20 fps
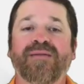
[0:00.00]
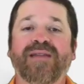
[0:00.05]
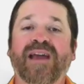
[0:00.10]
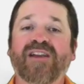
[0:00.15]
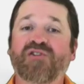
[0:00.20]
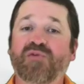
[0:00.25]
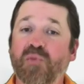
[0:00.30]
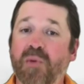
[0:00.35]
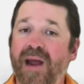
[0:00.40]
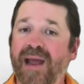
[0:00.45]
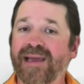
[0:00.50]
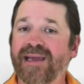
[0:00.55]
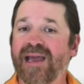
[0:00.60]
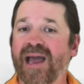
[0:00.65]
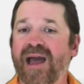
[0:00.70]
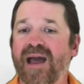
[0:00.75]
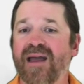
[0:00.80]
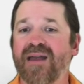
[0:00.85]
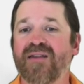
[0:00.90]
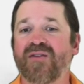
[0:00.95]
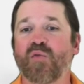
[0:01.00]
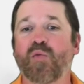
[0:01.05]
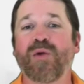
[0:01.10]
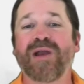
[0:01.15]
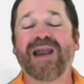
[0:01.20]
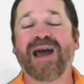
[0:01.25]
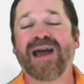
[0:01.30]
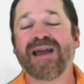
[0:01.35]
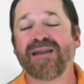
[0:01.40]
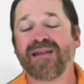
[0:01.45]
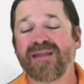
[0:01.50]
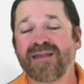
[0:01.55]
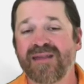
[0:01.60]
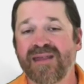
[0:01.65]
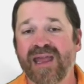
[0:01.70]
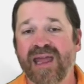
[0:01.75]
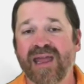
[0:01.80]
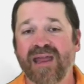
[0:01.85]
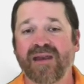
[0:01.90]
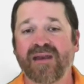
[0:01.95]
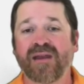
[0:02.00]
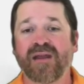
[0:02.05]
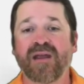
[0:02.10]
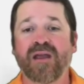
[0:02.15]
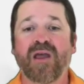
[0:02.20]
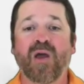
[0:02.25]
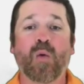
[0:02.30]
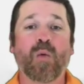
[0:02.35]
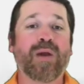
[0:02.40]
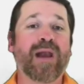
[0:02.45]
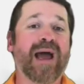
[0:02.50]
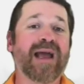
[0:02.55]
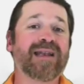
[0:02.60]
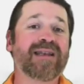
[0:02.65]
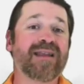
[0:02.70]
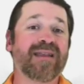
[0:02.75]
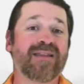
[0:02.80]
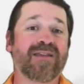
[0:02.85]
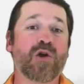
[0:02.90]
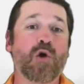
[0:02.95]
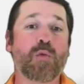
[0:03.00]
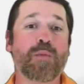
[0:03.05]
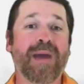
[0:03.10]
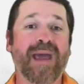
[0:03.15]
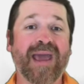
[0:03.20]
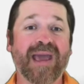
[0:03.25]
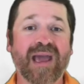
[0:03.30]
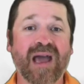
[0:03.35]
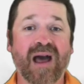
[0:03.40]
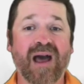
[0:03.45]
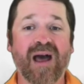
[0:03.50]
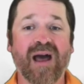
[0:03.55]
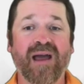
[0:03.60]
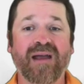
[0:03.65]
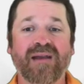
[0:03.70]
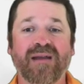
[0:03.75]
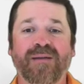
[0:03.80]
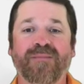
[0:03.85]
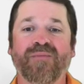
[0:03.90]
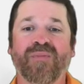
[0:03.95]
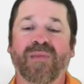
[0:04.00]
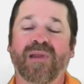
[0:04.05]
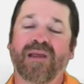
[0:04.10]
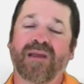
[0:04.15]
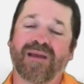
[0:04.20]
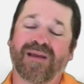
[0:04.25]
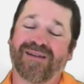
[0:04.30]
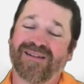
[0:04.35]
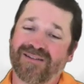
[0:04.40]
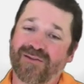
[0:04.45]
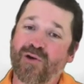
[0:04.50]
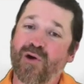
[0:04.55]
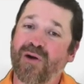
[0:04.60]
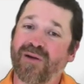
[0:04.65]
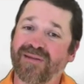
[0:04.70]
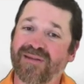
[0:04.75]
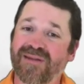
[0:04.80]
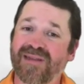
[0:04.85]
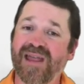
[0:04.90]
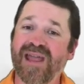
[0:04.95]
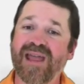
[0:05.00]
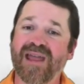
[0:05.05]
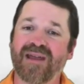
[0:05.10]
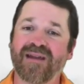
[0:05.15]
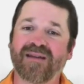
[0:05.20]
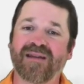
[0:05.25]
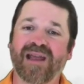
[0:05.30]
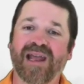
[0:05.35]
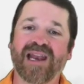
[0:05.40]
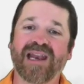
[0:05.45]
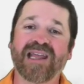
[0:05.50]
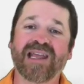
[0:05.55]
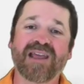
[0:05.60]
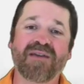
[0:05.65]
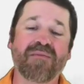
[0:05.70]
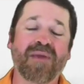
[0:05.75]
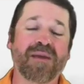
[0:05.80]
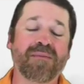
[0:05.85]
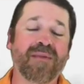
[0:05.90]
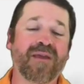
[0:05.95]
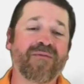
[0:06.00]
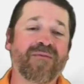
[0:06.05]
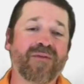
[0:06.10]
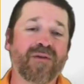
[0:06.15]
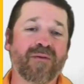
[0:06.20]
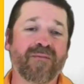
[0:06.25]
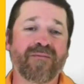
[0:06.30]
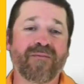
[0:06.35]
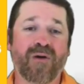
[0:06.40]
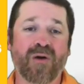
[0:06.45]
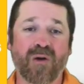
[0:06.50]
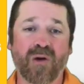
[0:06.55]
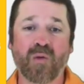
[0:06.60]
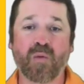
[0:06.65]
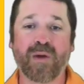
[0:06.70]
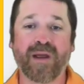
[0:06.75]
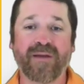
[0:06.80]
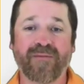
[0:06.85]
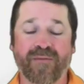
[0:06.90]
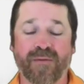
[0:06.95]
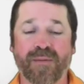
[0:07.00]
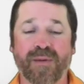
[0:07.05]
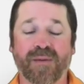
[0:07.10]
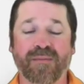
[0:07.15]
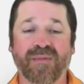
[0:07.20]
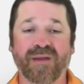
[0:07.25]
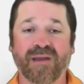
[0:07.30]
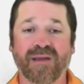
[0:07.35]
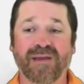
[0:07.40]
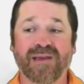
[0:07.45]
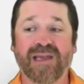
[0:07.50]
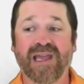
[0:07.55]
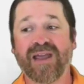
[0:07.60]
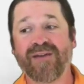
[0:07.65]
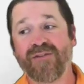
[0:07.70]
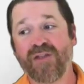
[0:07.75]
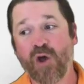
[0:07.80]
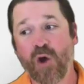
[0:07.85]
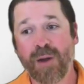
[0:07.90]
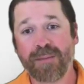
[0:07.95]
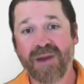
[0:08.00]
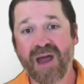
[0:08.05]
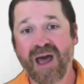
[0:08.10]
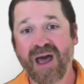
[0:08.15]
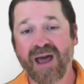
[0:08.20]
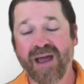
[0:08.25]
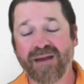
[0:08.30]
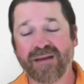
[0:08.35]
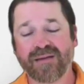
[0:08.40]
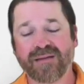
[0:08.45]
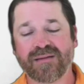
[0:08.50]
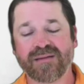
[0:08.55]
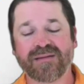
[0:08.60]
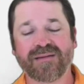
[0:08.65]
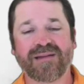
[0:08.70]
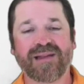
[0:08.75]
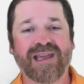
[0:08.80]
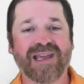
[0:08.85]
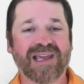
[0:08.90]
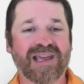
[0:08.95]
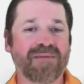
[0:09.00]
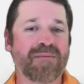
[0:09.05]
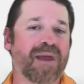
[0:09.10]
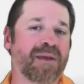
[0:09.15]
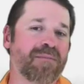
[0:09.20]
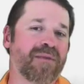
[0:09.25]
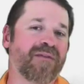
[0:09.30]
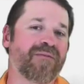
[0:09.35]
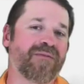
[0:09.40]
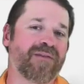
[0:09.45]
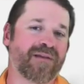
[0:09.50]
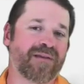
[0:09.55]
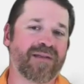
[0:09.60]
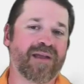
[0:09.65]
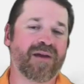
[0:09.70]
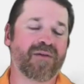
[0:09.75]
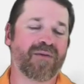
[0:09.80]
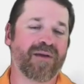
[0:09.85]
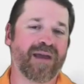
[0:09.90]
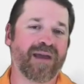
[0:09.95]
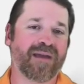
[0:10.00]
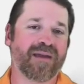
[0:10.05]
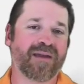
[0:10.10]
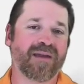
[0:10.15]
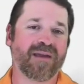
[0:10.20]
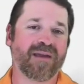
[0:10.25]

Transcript: That's right, guys. When I sin, when I disobey God, it's called sin, and it can make me feel far away from Him. Even though I'm not, it can make me feel that way.